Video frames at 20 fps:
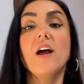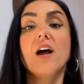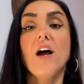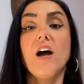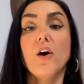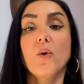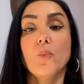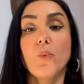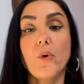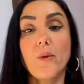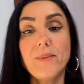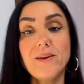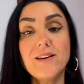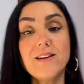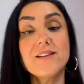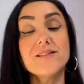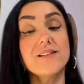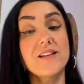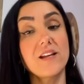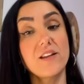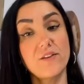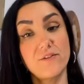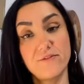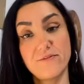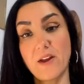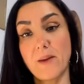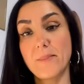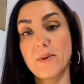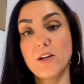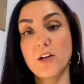a woman is either
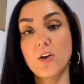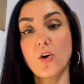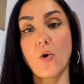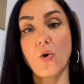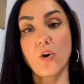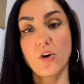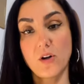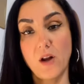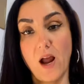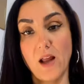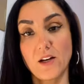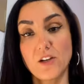feminine or not.